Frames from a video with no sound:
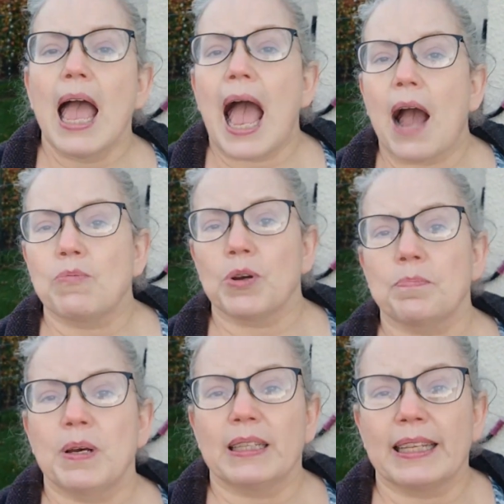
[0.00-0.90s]
I will
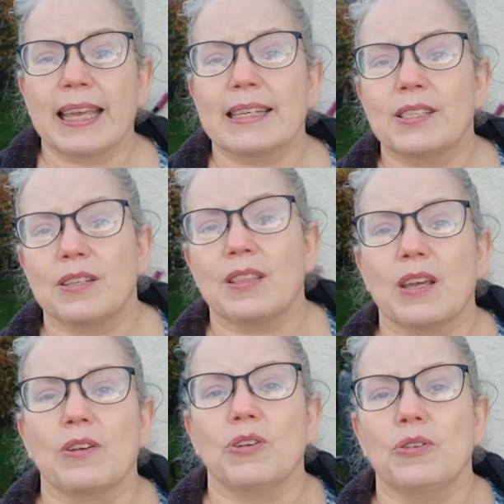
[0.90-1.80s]
put links to
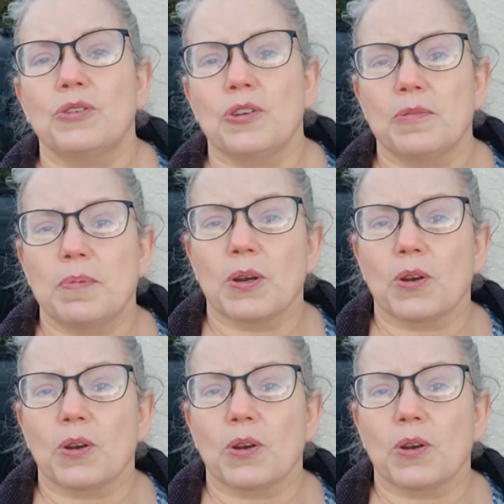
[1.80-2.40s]
their YouTube